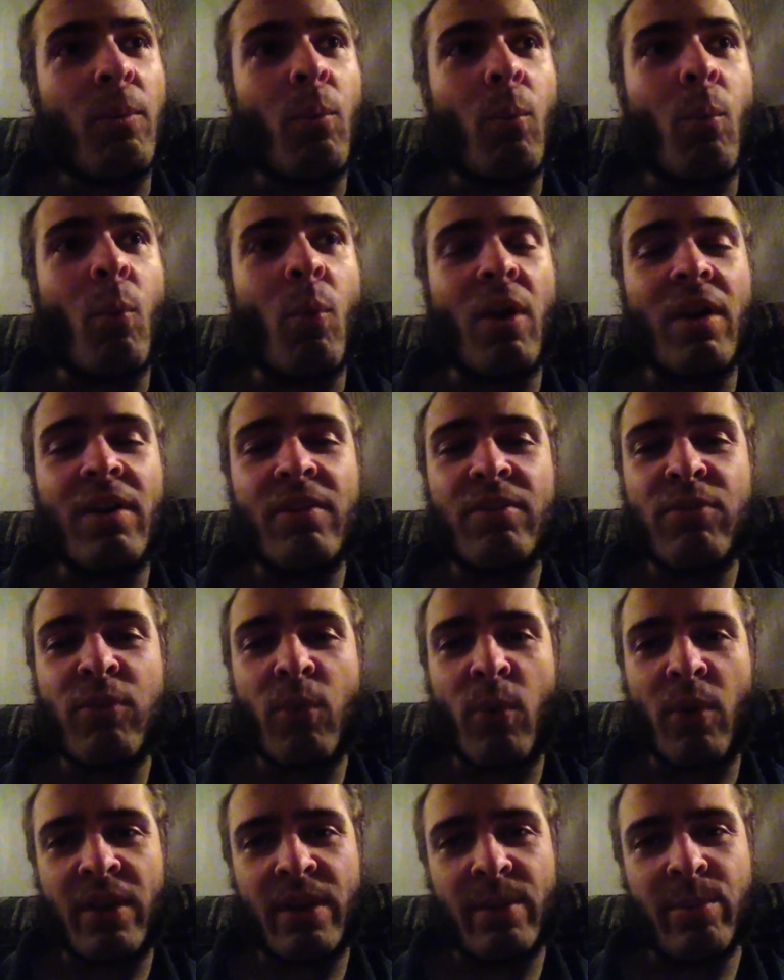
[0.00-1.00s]

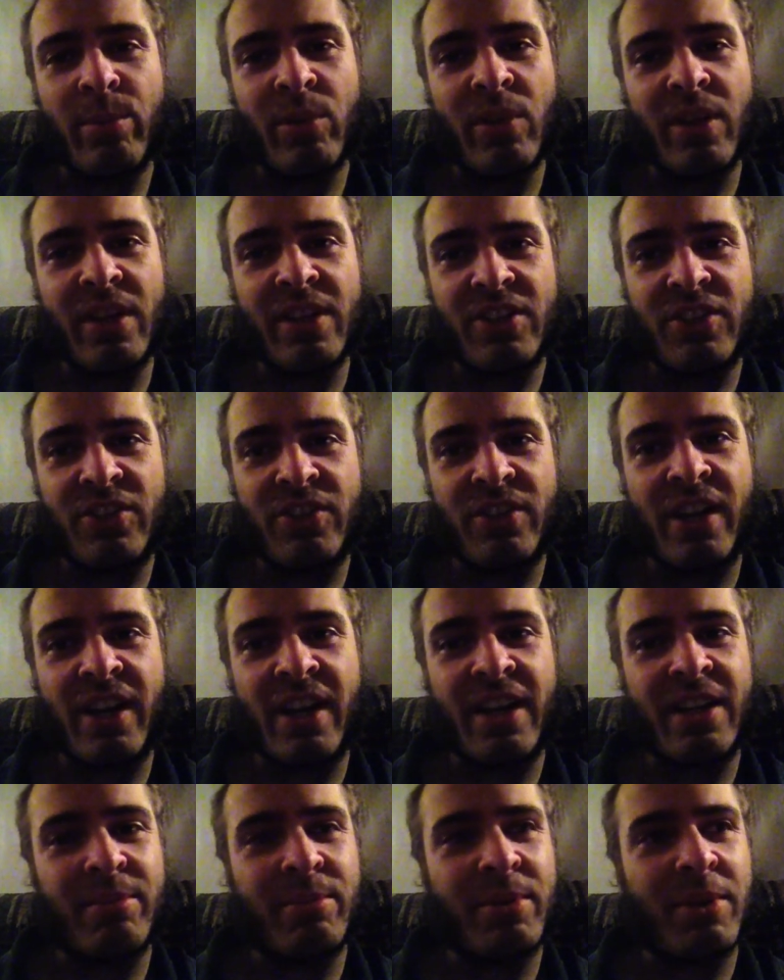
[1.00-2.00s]
140 plus, you're
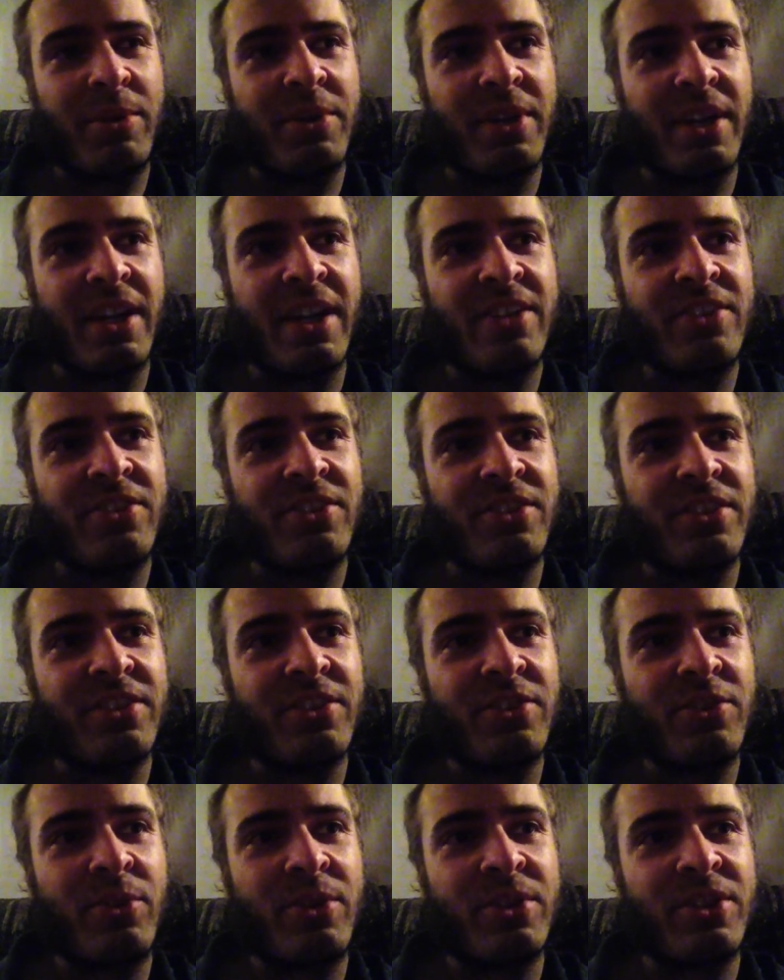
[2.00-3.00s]
not going to be able to answer
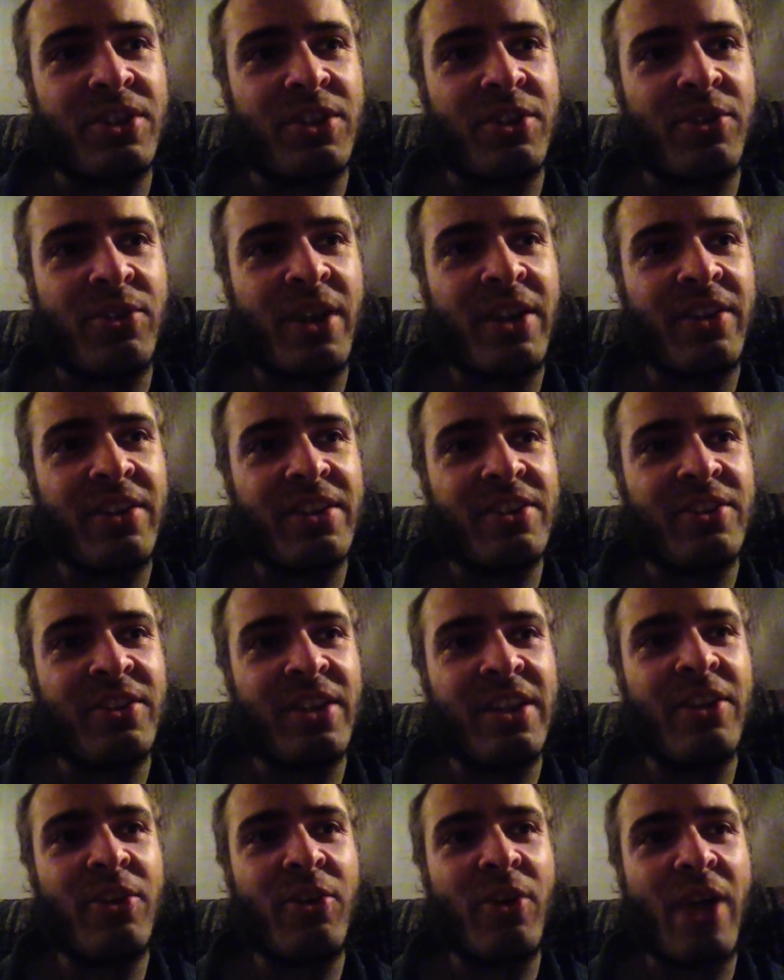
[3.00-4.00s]
this question correctly. So
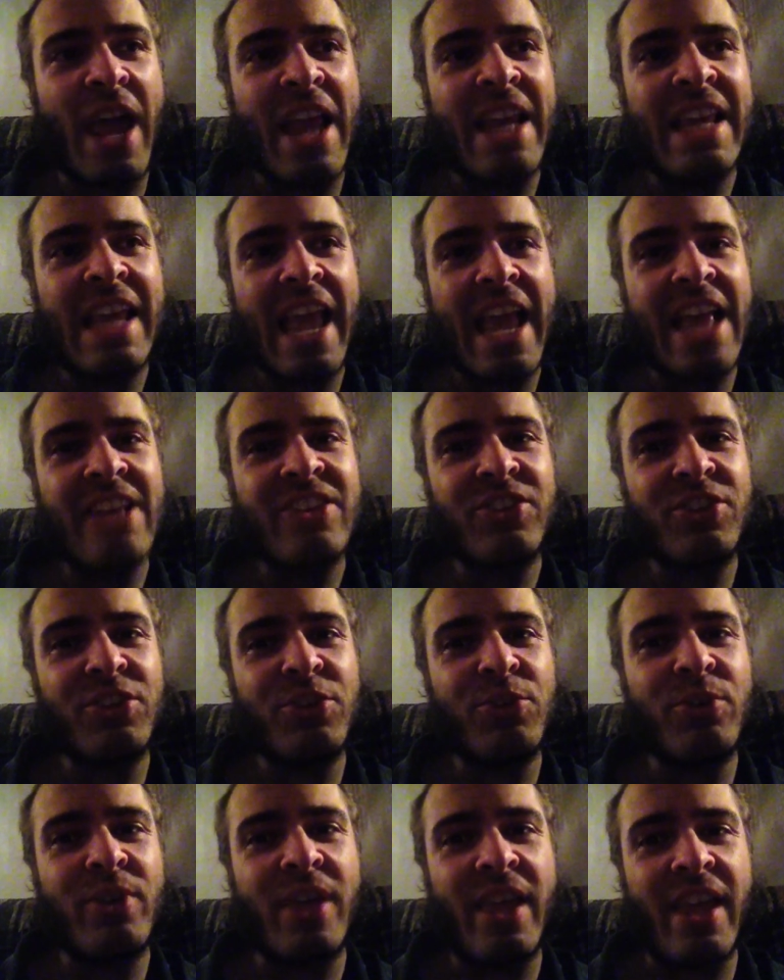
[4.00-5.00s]
they know any answer
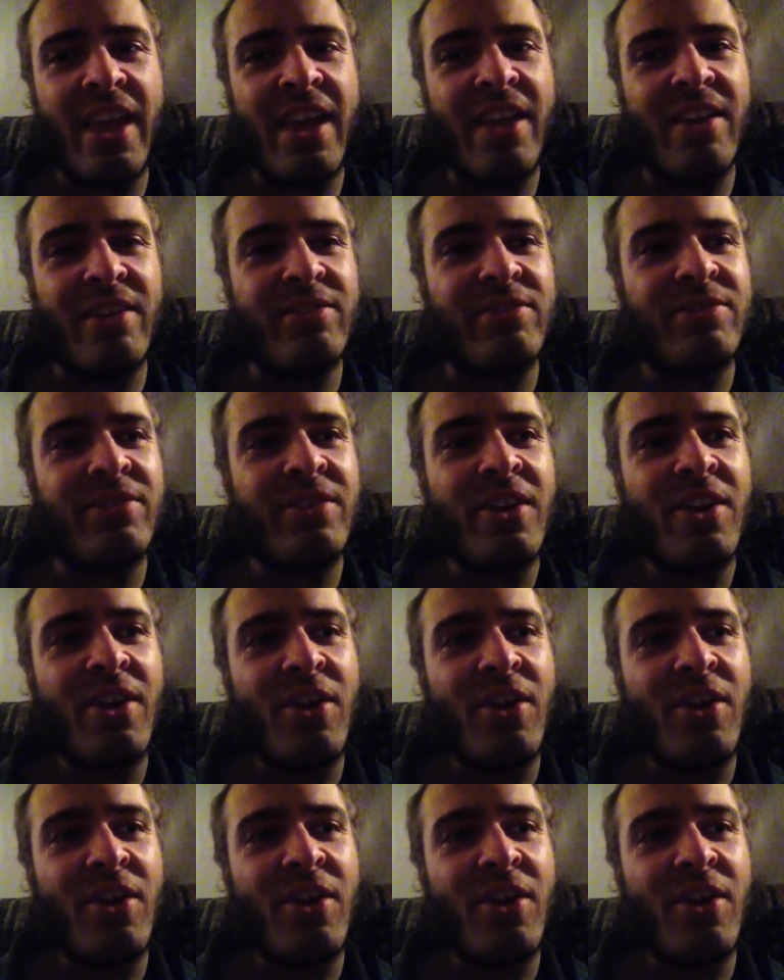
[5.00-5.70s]
you give